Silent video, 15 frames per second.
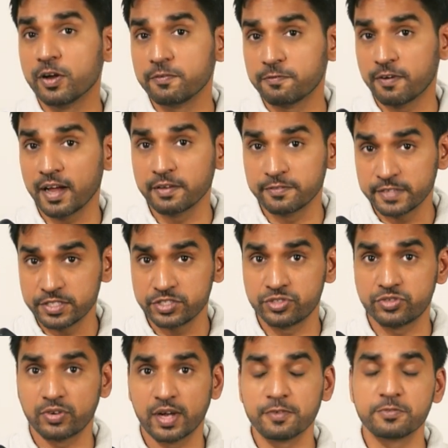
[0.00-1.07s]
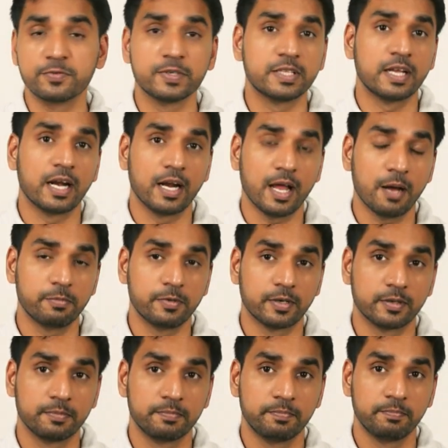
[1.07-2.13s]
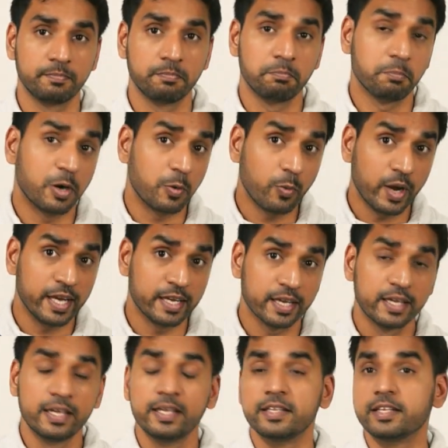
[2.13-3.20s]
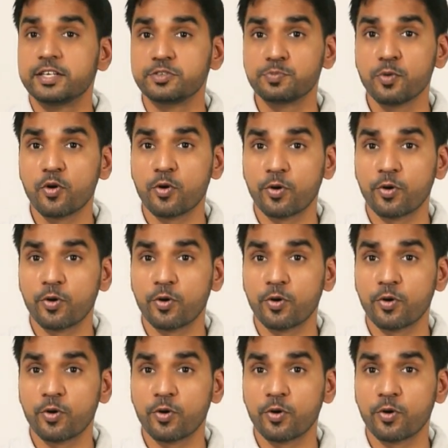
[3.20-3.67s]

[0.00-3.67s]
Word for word: five inch drives with an adapter. But wait, there's more.